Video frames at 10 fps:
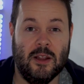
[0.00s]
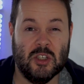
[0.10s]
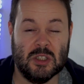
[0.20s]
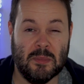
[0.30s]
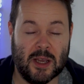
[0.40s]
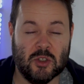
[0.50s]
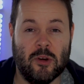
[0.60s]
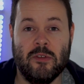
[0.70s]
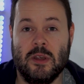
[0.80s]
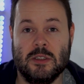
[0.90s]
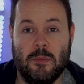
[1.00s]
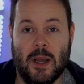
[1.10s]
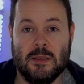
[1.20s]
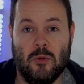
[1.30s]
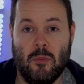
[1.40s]
Just make sure everything's
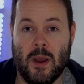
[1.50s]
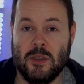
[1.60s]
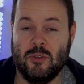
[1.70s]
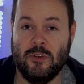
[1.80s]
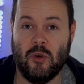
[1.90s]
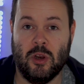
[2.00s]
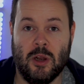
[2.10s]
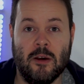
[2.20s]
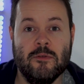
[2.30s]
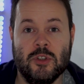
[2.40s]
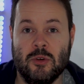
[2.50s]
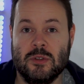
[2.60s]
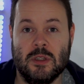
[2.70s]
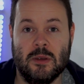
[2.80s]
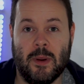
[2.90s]
compatible. Make sure you've got enough
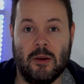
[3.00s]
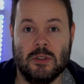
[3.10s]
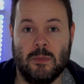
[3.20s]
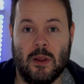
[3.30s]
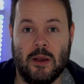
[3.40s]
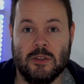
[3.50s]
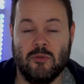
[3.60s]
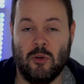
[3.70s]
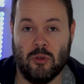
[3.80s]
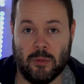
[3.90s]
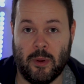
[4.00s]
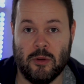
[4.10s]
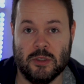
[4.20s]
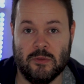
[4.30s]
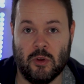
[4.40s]
juice in your power supply to run all the
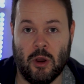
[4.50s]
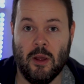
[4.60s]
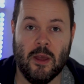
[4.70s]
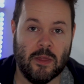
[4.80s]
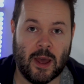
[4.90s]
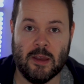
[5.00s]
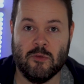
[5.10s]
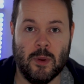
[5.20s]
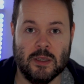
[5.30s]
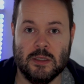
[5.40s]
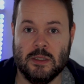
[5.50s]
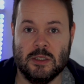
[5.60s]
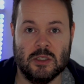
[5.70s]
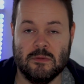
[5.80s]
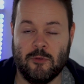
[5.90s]
components you've got. That information is
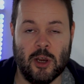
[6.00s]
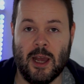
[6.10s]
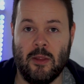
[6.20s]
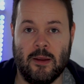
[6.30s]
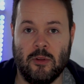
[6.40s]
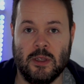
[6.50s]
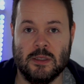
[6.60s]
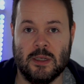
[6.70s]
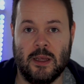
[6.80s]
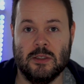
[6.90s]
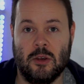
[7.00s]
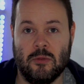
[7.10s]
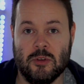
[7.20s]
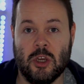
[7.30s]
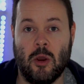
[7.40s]
just freely out there on the internet, so
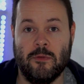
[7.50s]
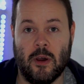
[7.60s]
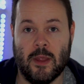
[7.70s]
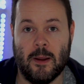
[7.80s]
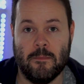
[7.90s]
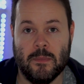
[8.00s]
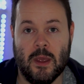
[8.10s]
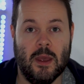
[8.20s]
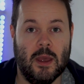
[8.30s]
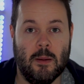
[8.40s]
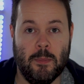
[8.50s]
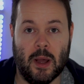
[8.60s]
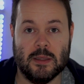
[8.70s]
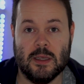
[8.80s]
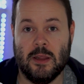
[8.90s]
go and find that.
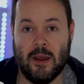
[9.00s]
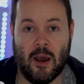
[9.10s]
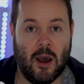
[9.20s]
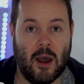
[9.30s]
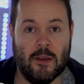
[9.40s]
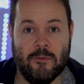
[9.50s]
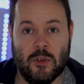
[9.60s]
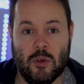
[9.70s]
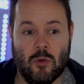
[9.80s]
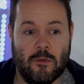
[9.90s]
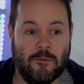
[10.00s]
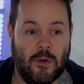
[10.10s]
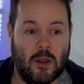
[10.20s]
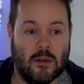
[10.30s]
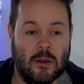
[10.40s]
But there are a few
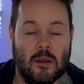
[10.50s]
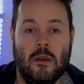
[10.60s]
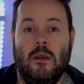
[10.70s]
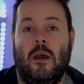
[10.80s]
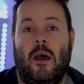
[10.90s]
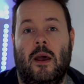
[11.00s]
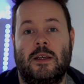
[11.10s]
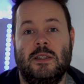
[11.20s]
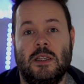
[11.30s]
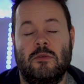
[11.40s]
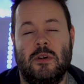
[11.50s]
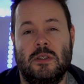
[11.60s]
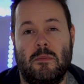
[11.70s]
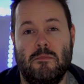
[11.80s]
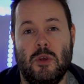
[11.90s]
fun accessories
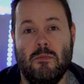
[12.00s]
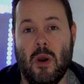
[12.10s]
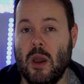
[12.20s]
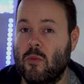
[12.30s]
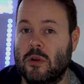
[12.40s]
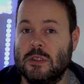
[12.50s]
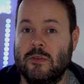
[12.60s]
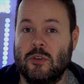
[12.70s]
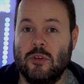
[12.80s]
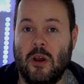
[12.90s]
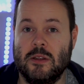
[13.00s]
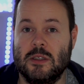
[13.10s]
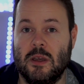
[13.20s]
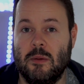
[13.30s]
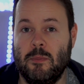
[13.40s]
that you might want if you're trying
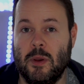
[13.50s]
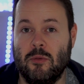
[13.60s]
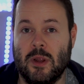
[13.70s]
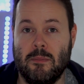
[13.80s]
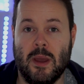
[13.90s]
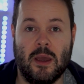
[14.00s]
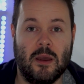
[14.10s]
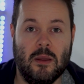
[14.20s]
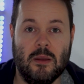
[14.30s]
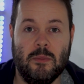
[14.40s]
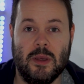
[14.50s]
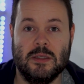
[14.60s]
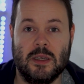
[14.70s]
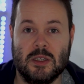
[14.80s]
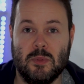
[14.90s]
to build a mega
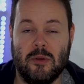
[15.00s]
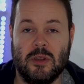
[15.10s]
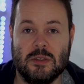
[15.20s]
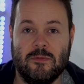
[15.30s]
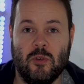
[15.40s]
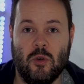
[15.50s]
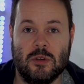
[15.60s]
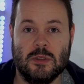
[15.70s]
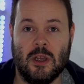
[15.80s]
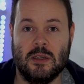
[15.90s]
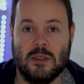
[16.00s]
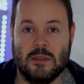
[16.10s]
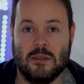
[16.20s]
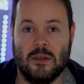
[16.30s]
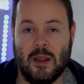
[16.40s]
PC experience for Star
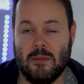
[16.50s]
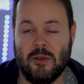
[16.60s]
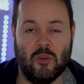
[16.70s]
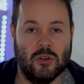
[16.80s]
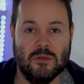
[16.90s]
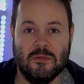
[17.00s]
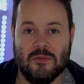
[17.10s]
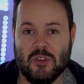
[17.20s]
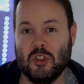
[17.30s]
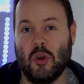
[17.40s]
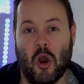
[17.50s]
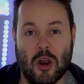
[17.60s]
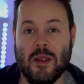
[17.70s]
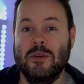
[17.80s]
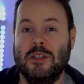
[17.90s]
Citizen and you've got just got
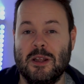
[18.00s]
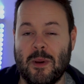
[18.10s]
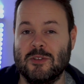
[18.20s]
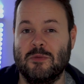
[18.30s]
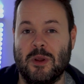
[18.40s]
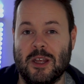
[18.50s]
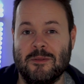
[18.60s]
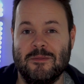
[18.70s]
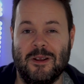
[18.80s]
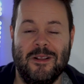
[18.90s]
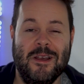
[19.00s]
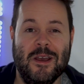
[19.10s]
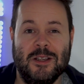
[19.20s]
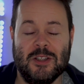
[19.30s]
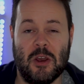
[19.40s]
unlimited amounts of money.
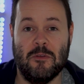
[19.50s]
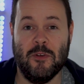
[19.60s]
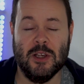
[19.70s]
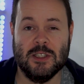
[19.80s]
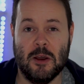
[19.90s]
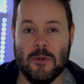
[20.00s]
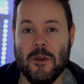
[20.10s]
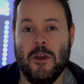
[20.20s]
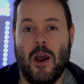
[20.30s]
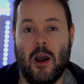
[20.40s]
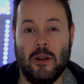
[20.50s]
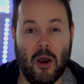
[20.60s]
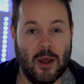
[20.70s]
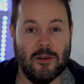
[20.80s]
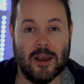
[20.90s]
So first up, I'd
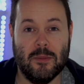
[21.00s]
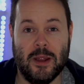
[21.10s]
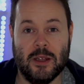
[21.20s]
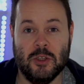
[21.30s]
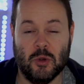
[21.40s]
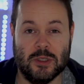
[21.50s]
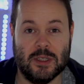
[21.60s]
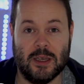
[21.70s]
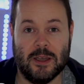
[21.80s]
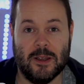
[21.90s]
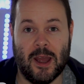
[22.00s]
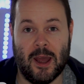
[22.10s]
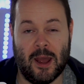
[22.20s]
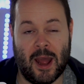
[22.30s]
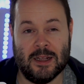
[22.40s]
highly recommend a joystick,
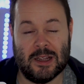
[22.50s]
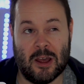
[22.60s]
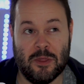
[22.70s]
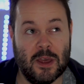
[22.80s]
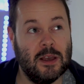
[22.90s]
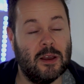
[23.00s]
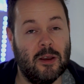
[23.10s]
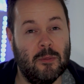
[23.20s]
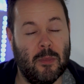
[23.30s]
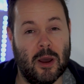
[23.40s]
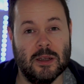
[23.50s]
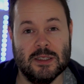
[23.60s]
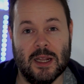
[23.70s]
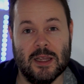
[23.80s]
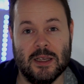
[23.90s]
and I think my
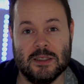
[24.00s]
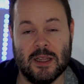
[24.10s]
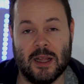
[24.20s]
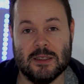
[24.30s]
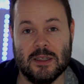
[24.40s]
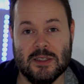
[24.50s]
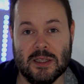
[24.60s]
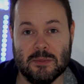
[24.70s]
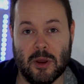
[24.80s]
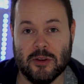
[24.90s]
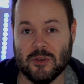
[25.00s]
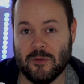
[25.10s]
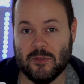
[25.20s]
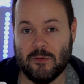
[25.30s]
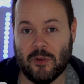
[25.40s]
understanding is that since
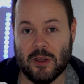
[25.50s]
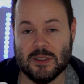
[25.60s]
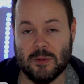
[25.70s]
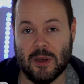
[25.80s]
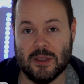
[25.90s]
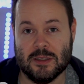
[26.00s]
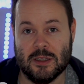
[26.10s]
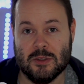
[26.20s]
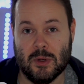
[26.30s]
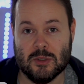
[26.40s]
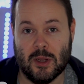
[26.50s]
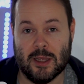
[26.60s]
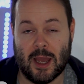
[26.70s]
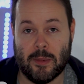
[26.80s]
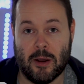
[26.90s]
Microsoft Flight Simulator 2020
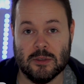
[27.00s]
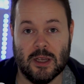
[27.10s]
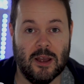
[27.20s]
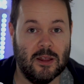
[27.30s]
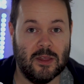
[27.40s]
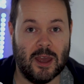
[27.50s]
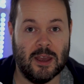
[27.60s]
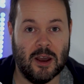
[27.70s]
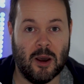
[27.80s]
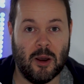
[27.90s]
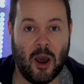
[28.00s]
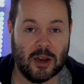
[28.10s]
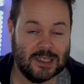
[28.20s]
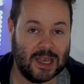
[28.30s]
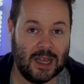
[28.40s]
came out, they are
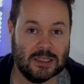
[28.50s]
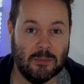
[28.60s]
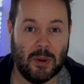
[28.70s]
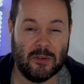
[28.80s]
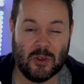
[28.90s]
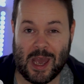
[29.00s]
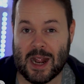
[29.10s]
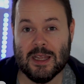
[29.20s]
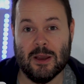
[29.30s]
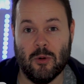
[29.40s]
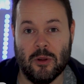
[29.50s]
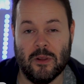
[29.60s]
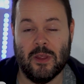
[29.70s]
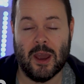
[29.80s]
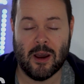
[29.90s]
harder to get, but if you can get
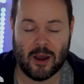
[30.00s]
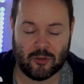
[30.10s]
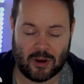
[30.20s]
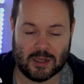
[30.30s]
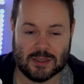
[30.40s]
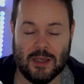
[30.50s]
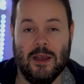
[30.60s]
one, they are great.